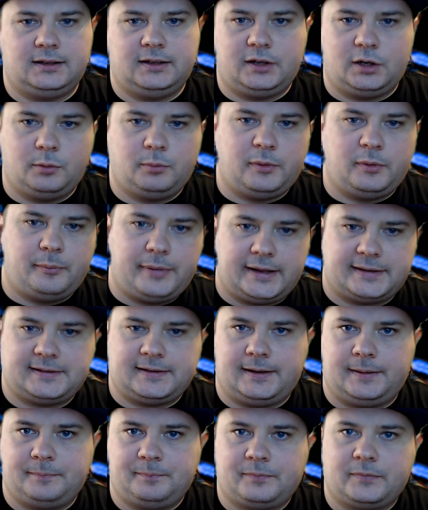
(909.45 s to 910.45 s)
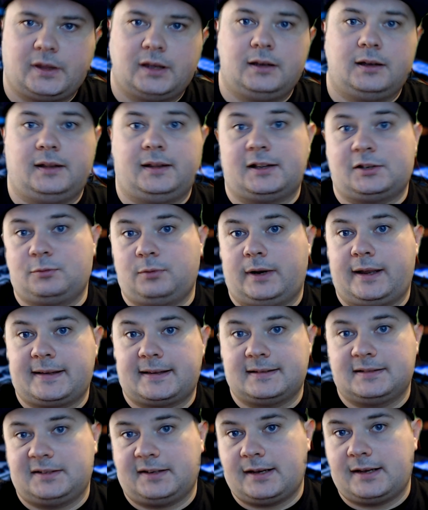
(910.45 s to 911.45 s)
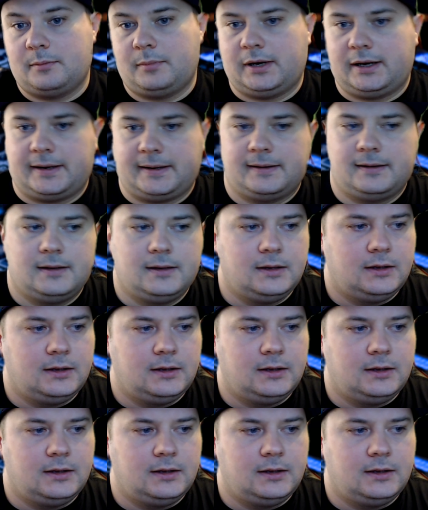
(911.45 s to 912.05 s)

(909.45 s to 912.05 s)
little bit better, and that's what I can say about